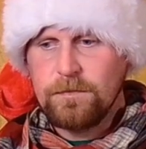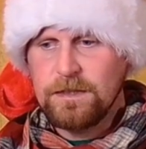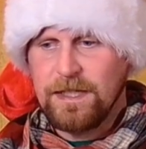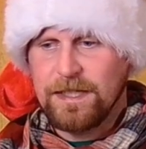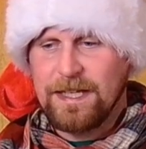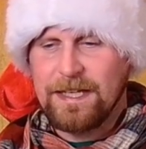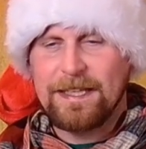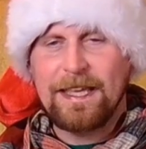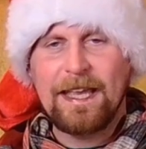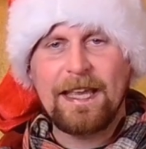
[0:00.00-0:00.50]

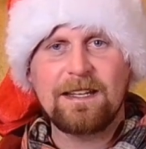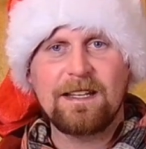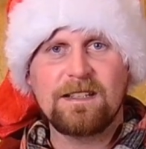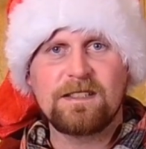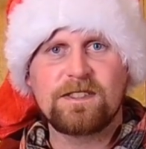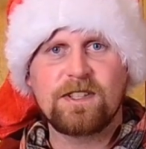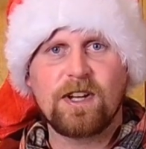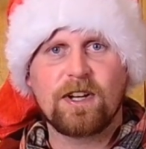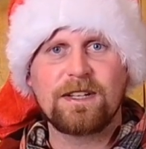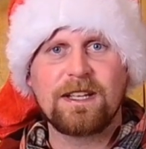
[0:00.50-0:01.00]
like a
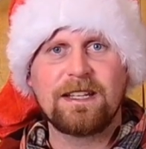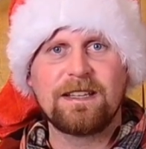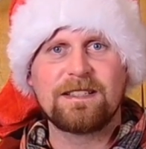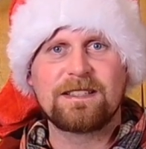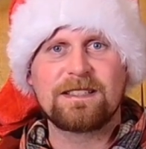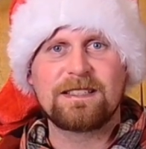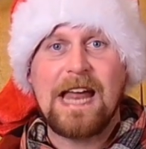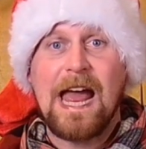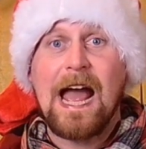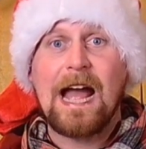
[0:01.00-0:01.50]
candied sardine
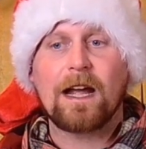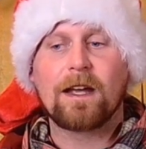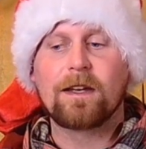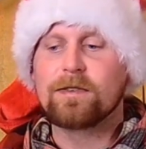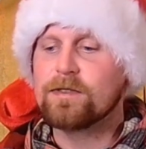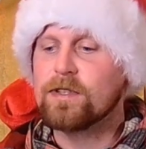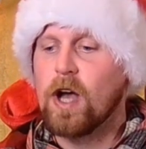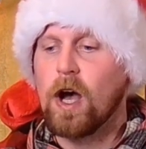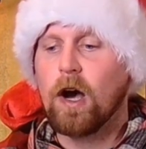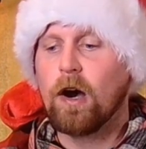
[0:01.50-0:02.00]
snack.
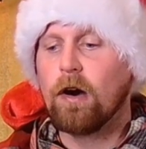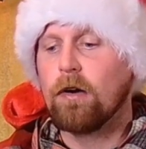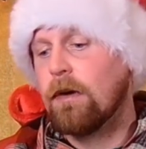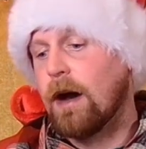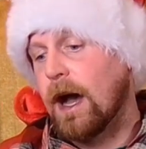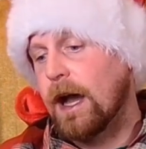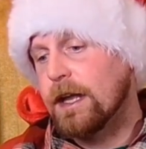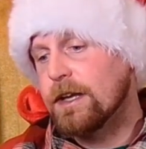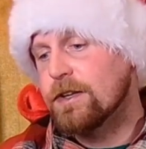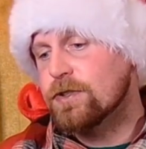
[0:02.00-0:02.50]
So
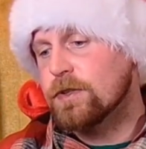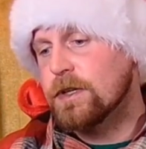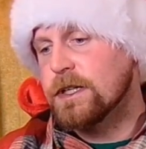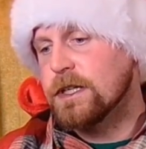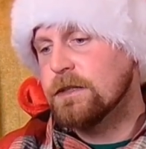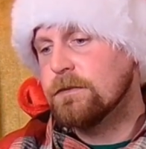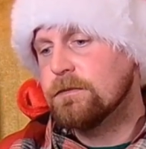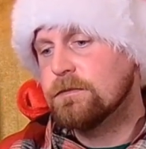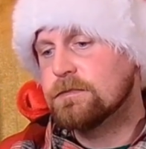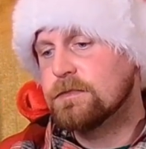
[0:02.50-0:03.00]
I enjoyed
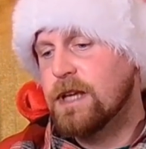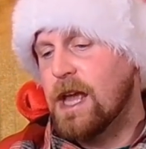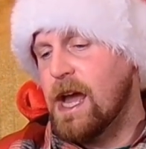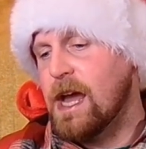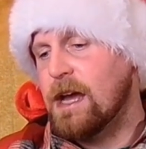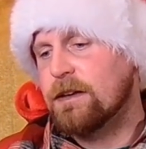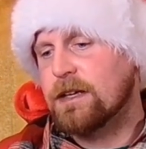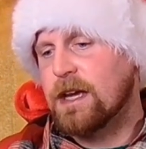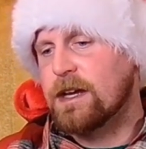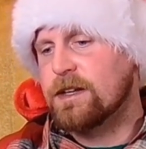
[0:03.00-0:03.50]
it.
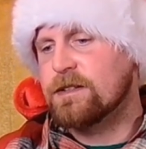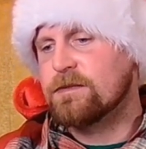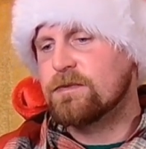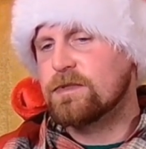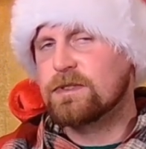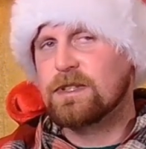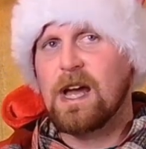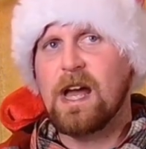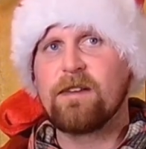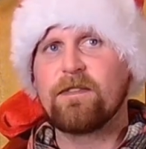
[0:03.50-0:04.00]
Yeah, it kind of
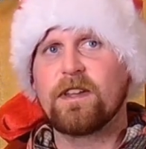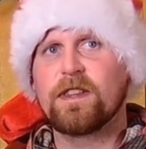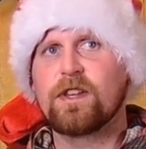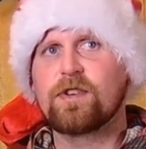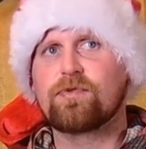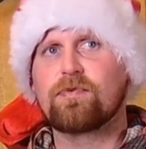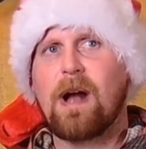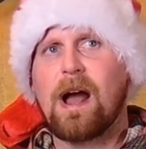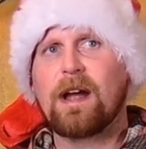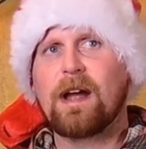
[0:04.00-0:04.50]
was kind of on the
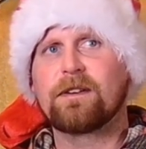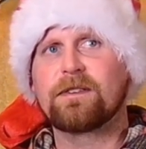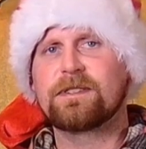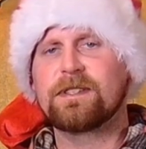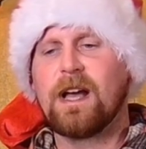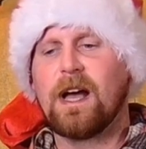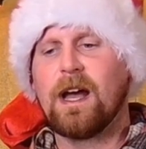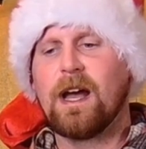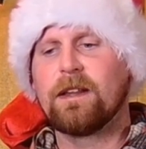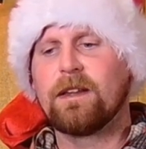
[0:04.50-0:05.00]
drier
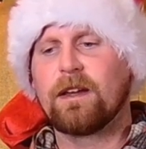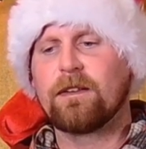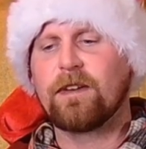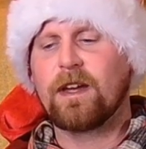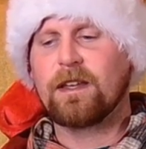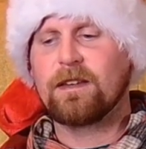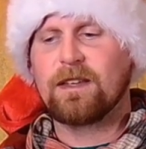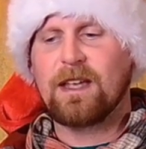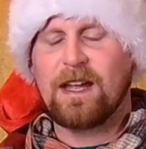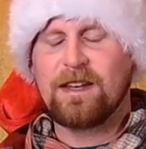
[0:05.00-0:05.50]
side, like,
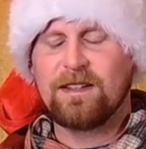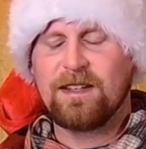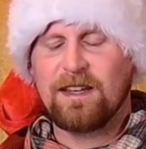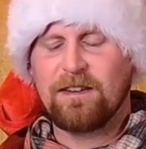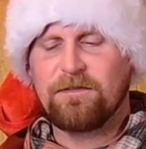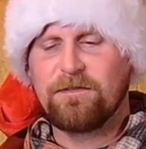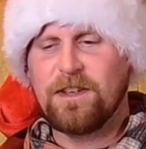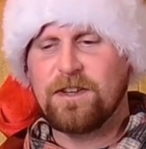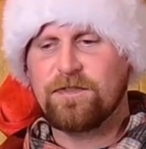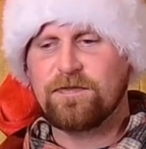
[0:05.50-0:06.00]
like kind of
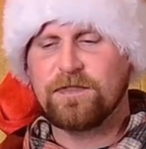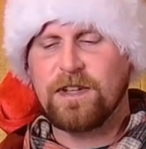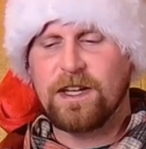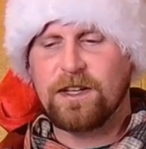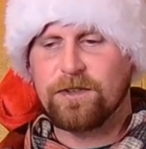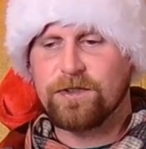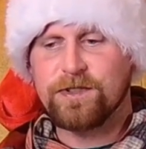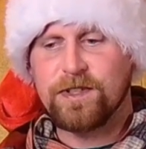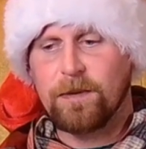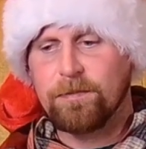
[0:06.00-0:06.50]
like fish
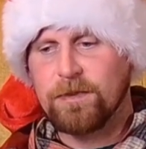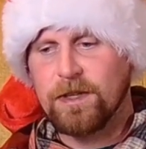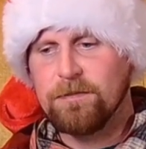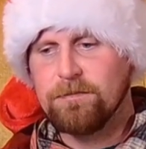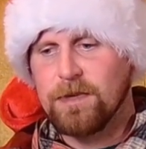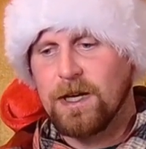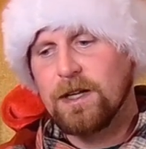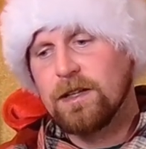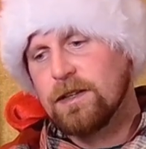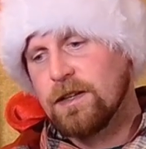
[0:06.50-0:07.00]
flake or
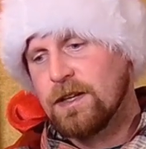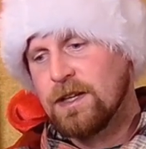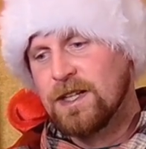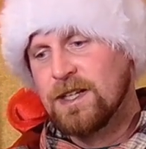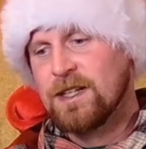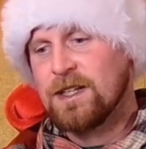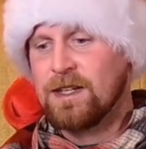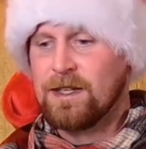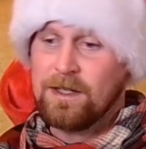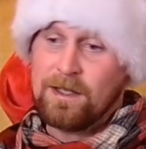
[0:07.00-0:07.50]
something, but
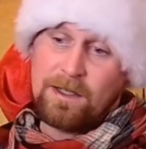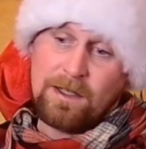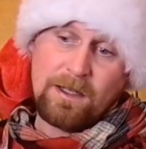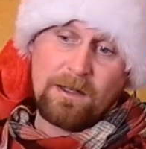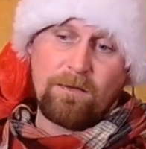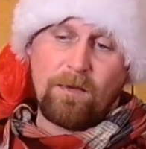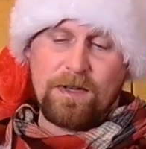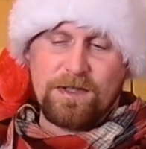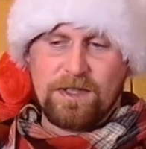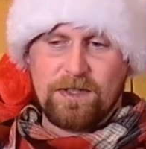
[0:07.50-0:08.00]

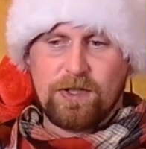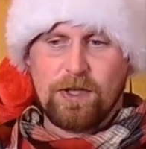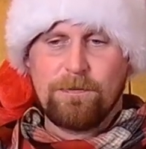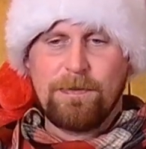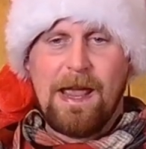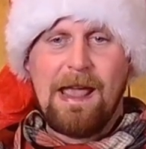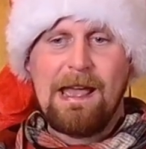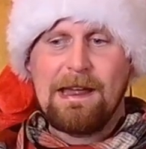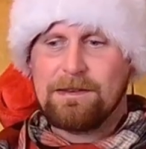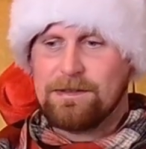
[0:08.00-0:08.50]
wasn't too
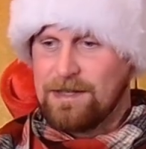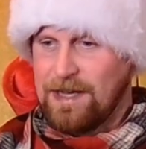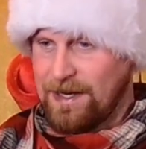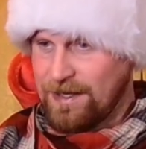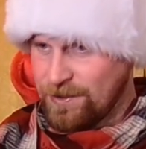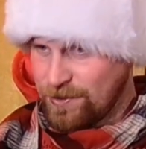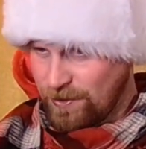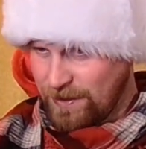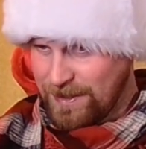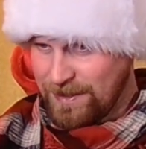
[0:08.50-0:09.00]
bad. I
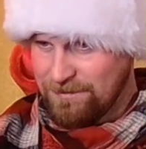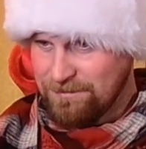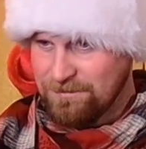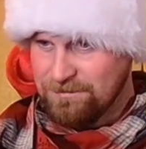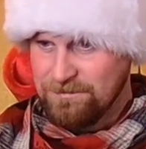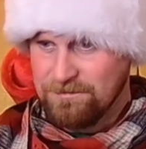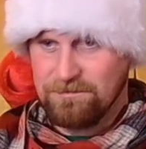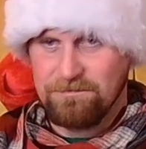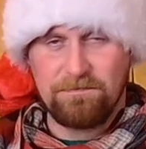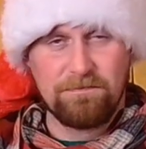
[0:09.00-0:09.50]
enjoyed it
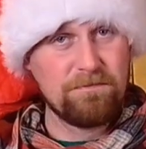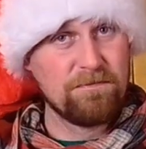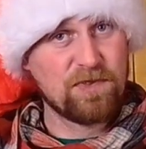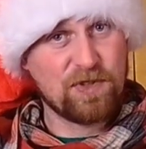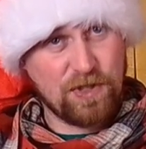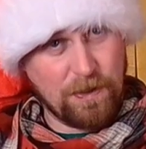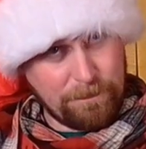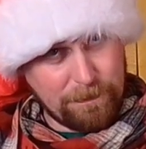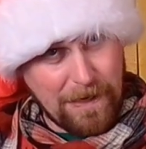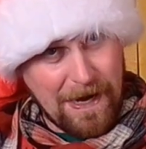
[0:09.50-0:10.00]

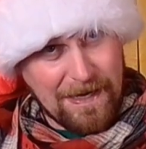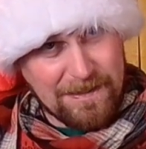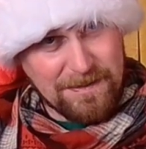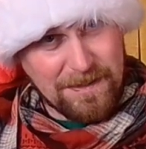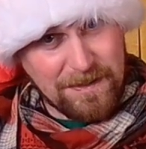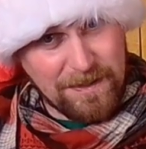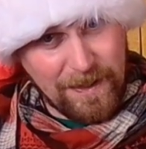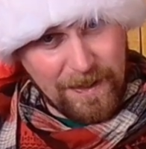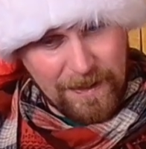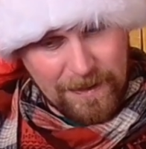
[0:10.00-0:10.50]

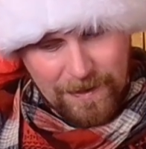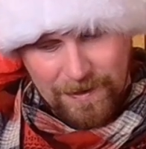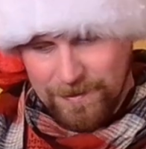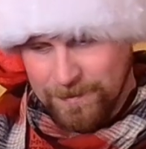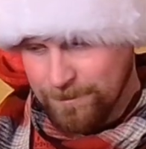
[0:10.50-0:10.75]
surprisingly.